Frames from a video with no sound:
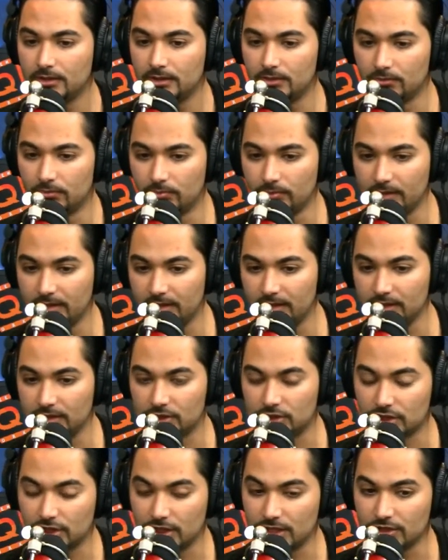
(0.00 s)
It really
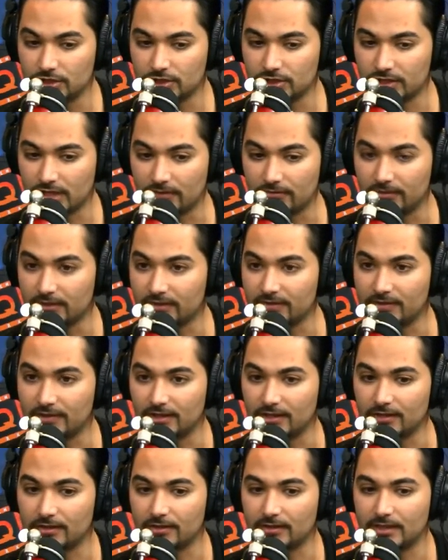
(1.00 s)
changed
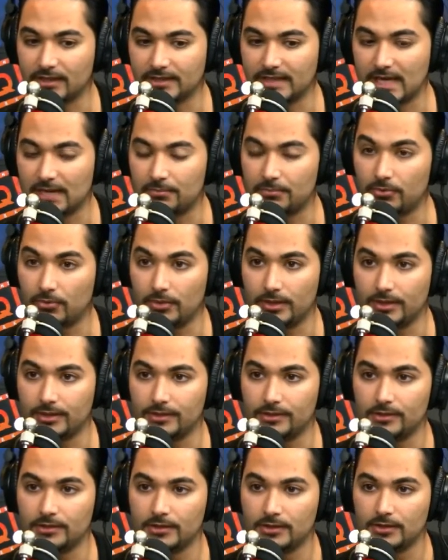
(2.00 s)
everything at that point.
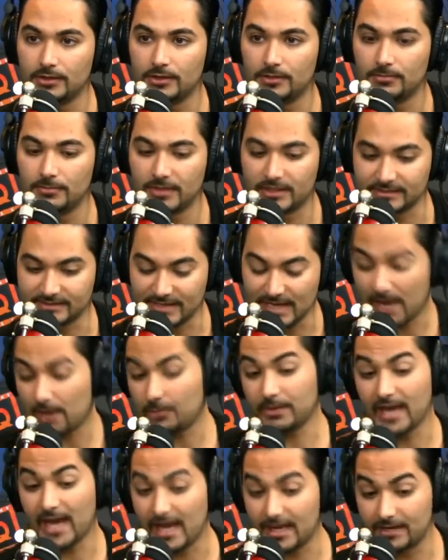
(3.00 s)
Because now
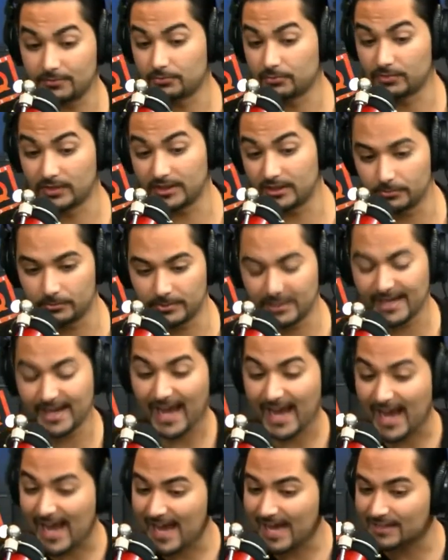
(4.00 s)
we had a real, we
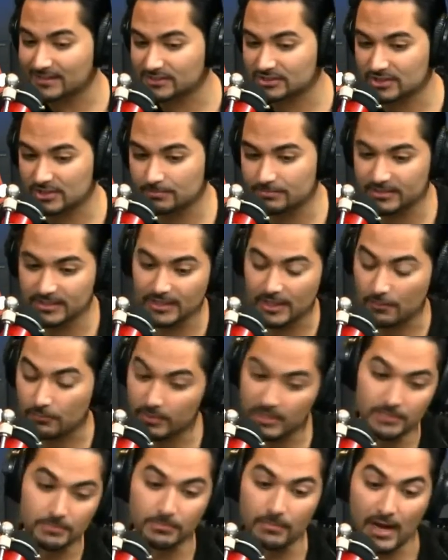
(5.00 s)
had something that
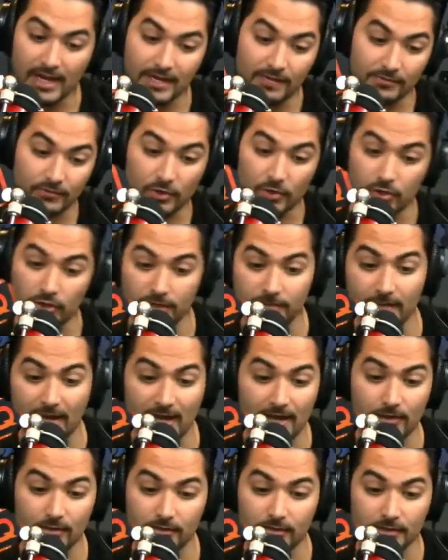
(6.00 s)
we might have heard
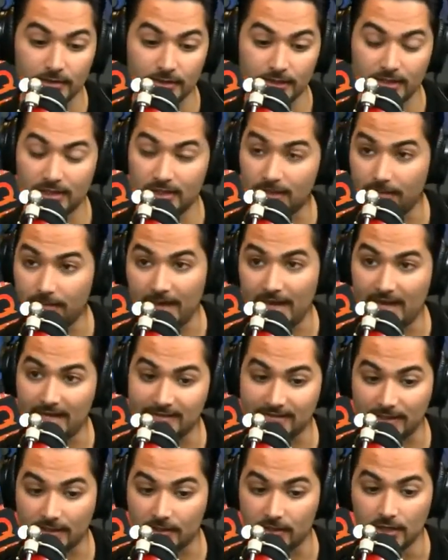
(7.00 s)
about in the
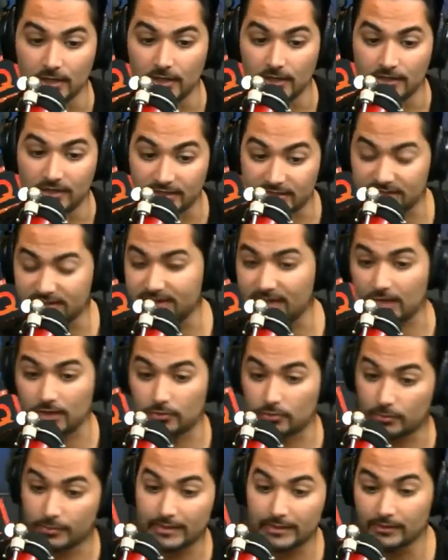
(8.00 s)
past. Like, this is like a
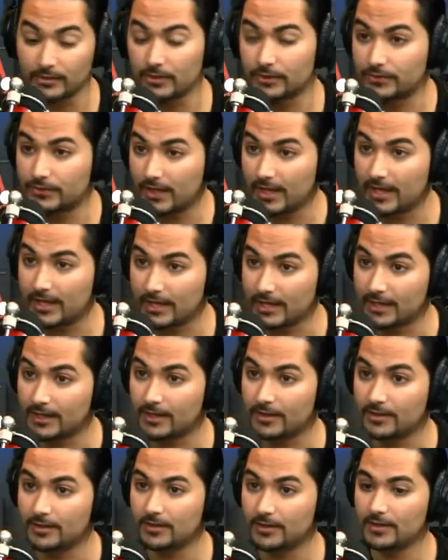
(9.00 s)
real
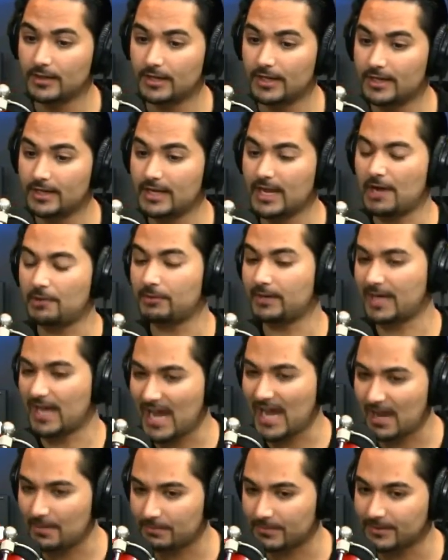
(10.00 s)
thing, and now it
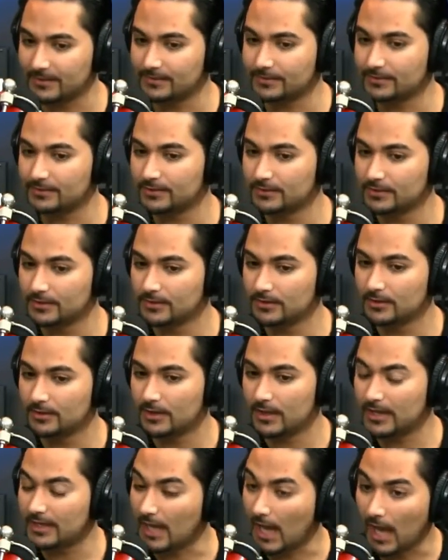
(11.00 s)
happened.
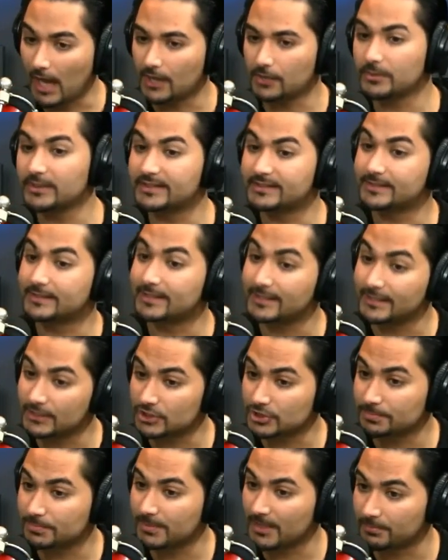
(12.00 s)
And how do we
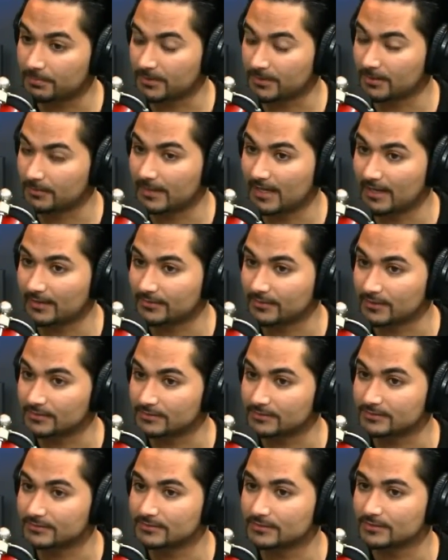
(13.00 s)
teach people about
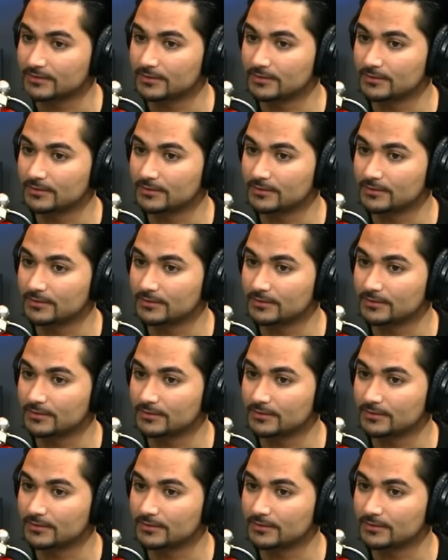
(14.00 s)
this?